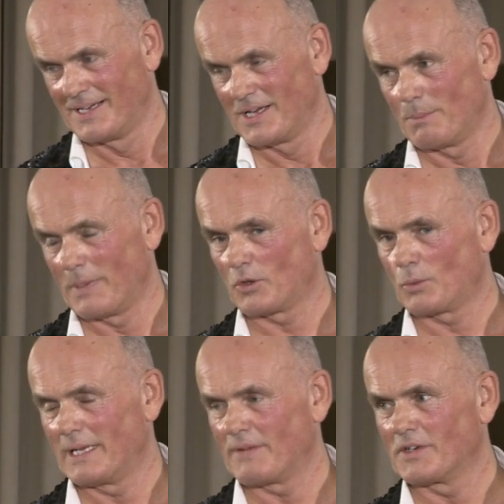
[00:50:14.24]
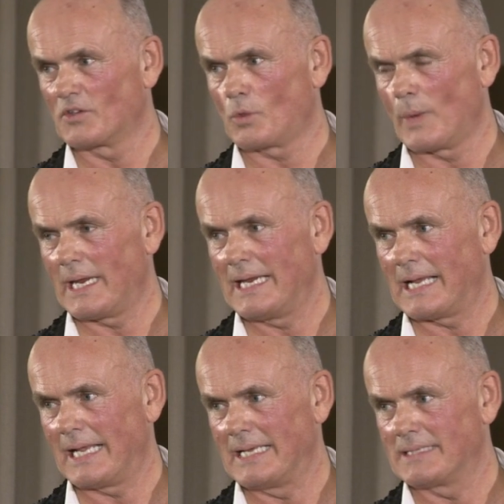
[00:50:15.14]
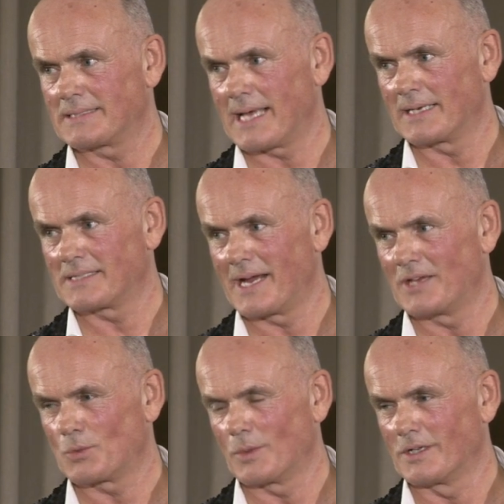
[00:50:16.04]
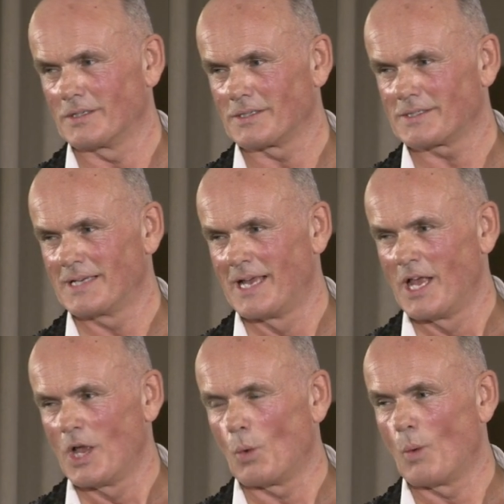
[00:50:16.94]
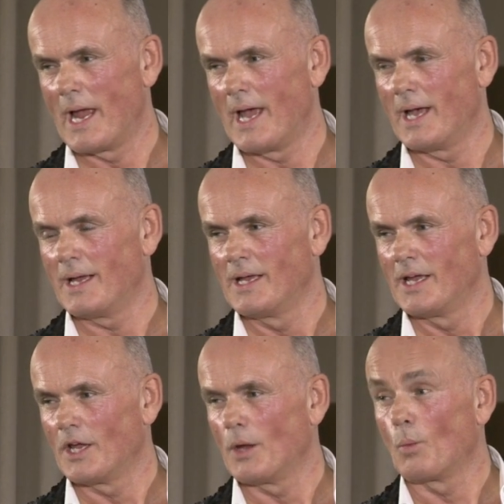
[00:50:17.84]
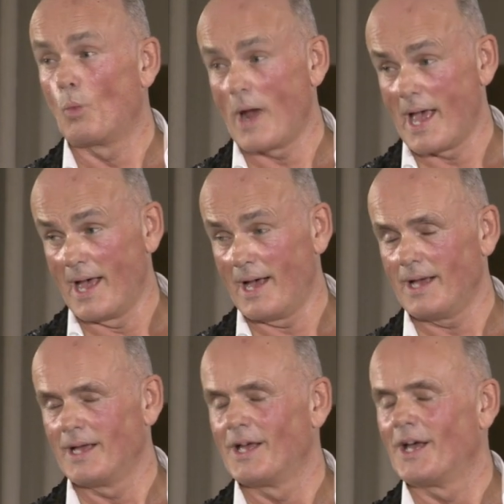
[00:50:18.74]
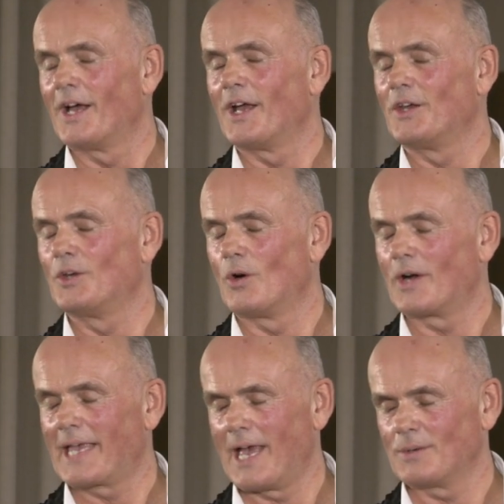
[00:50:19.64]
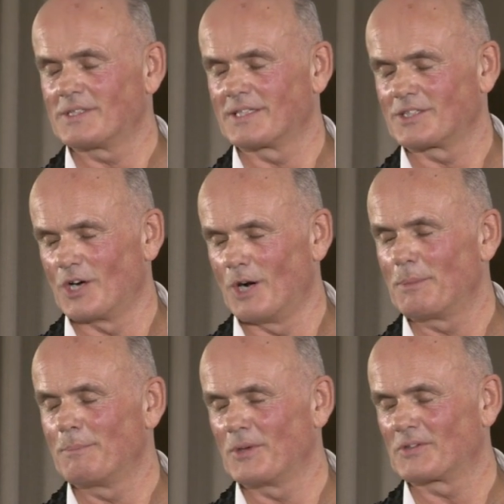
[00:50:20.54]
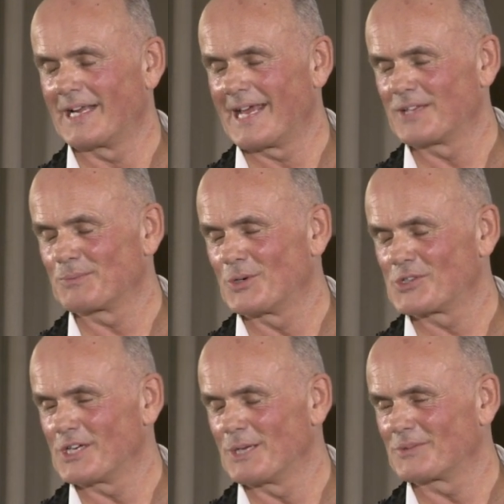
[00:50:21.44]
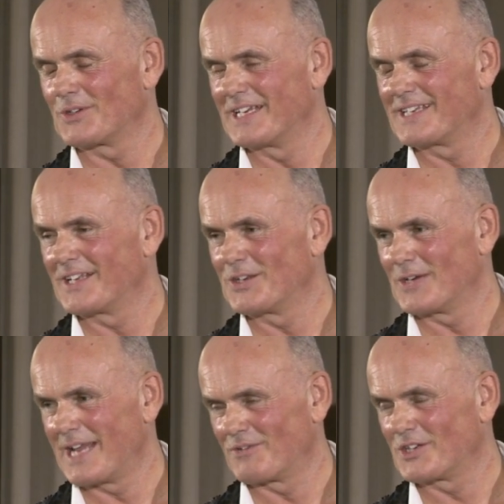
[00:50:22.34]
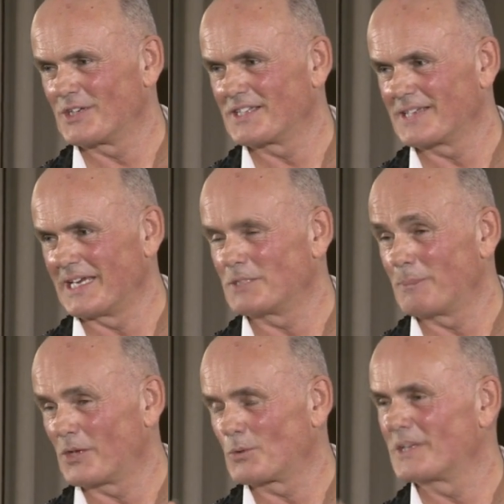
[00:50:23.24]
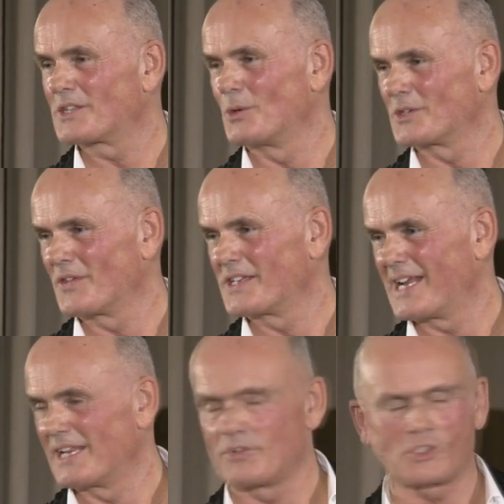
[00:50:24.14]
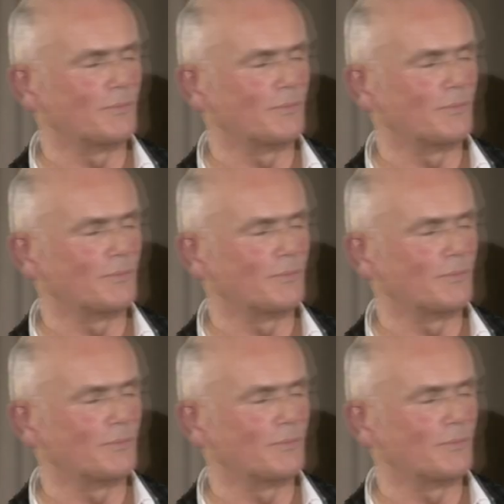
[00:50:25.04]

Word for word: Because we live in a squeaky clean, sanitized world where, where your countertop most likely has more germs on it than your lavatory seat because we're told on the television.